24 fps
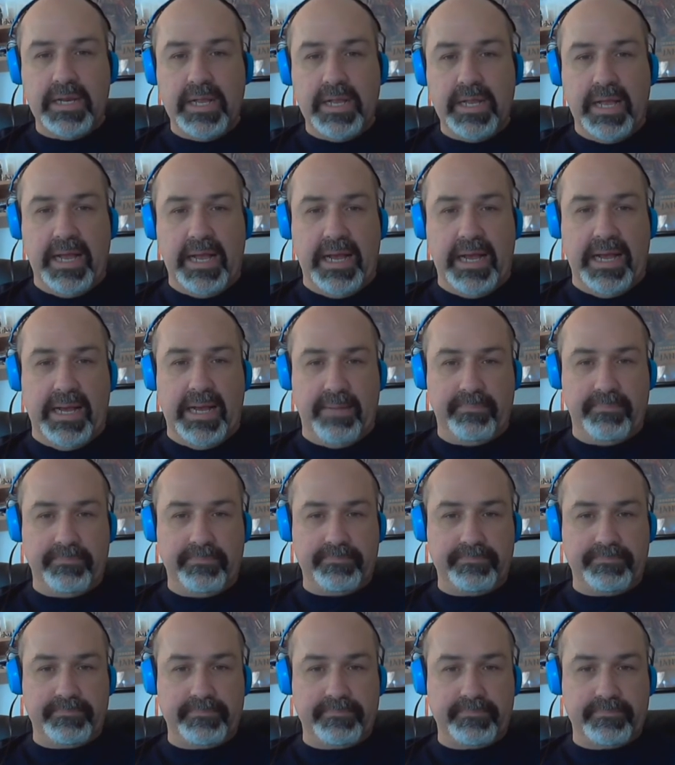
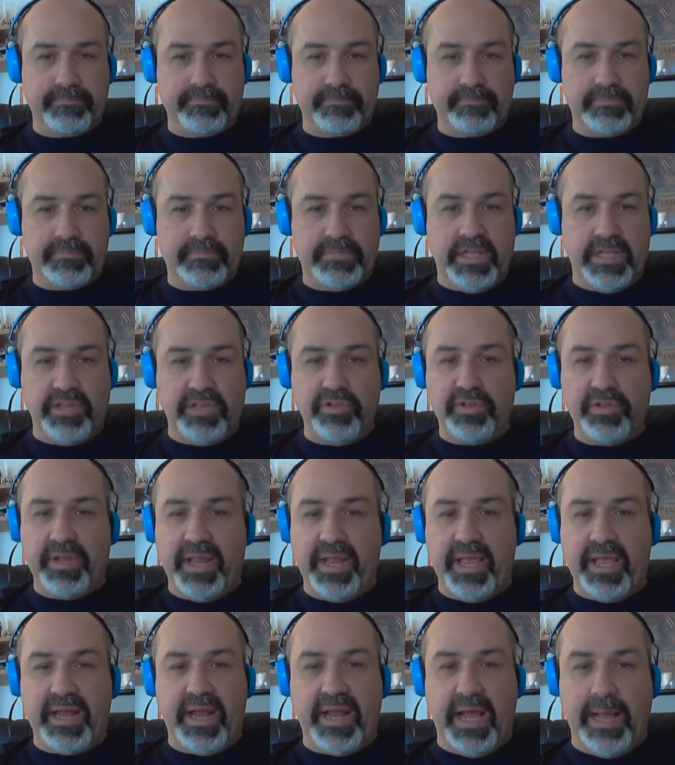Um, then you can
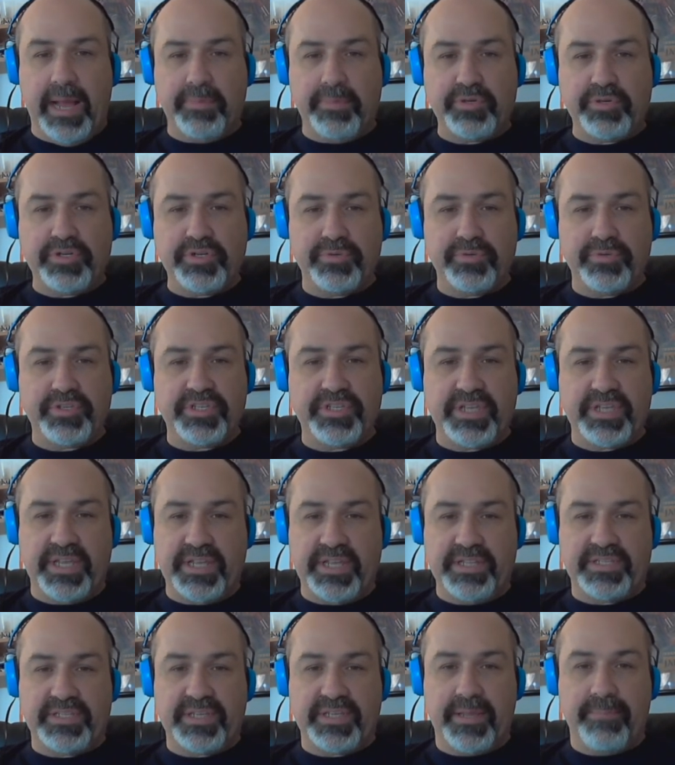add optional
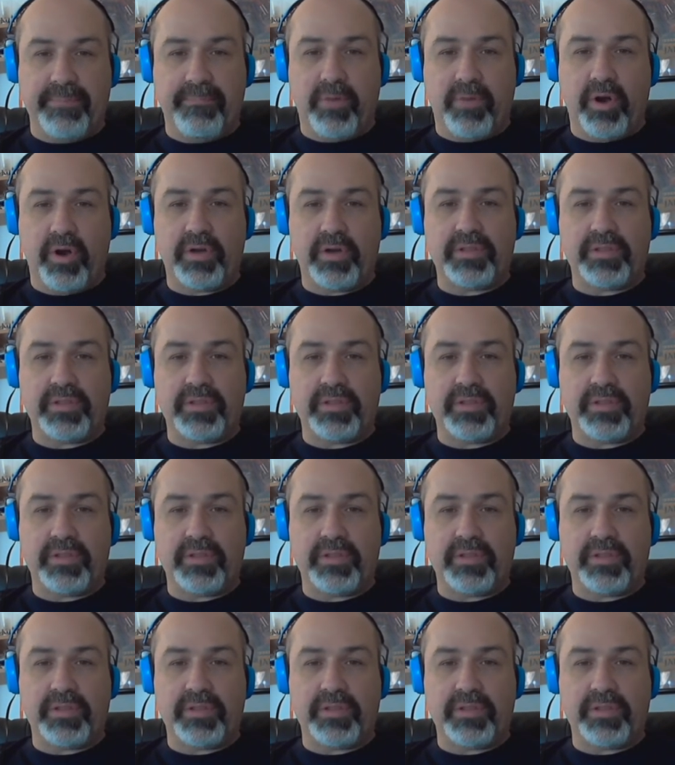scenes and mark